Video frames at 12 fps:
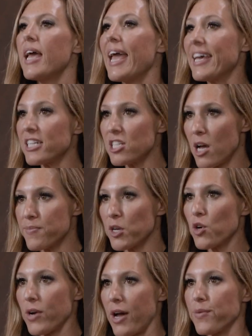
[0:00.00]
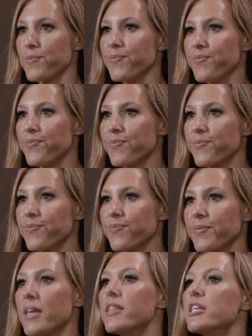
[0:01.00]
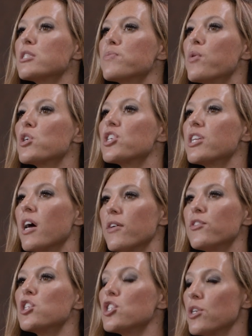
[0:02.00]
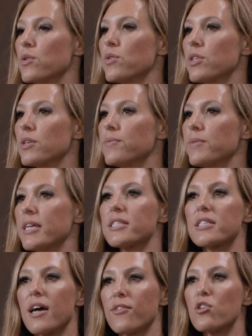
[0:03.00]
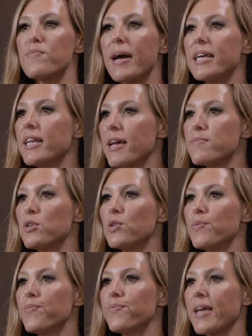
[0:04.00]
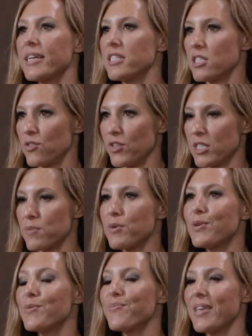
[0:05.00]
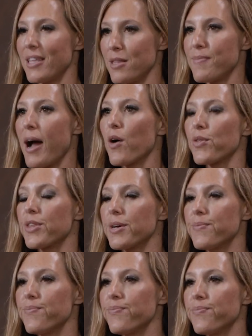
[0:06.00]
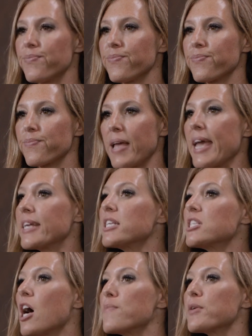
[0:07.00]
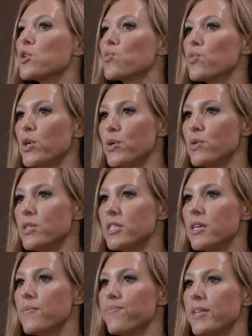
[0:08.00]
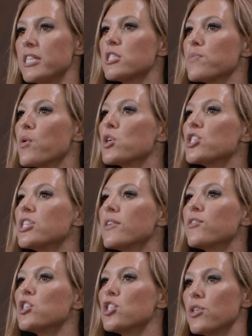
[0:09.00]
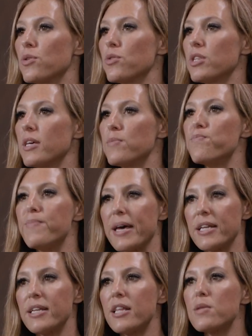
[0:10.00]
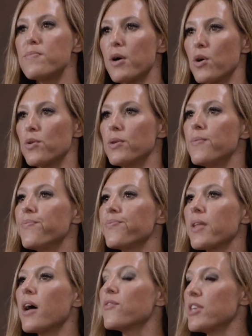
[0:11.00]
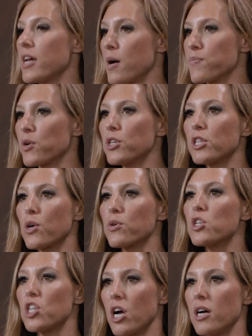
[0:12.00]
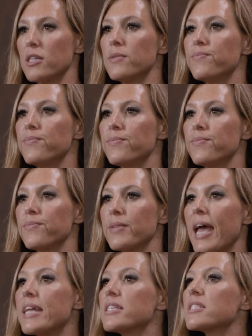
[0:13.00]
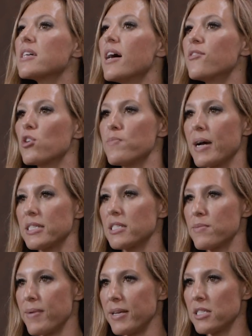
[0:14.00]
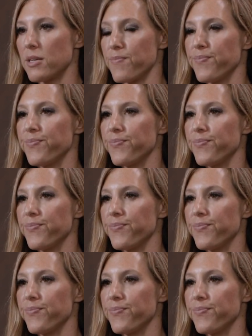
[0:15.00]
Anatomic crown. This portion of the tooth is covered by enamel and is visible in the mouth. Anatomic root is the portion of the tooth embedded in the bone of the upper and lower jaw and is covered by cementum.